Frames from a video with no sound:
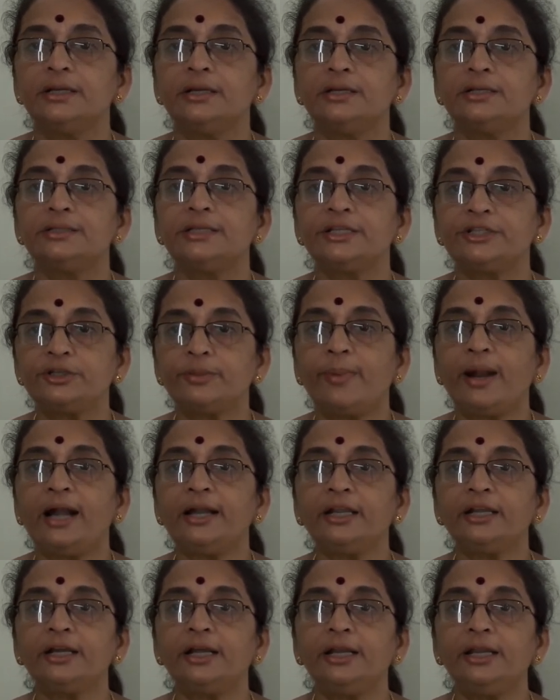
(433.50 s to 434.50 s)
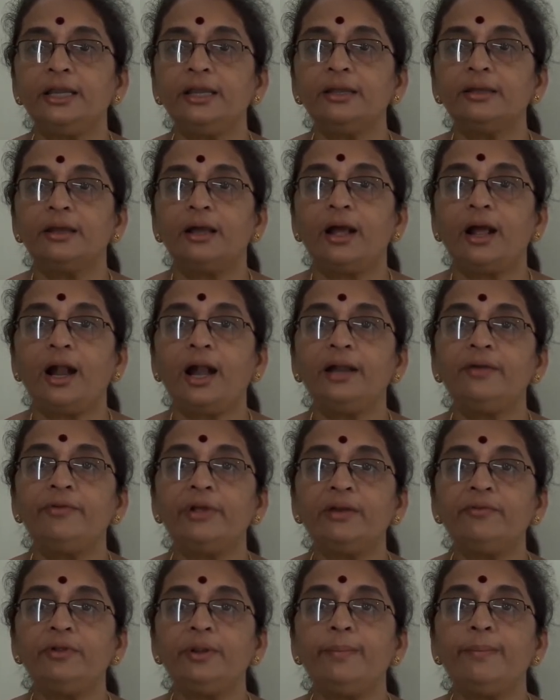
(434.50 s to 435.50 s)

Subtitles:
systematically and when we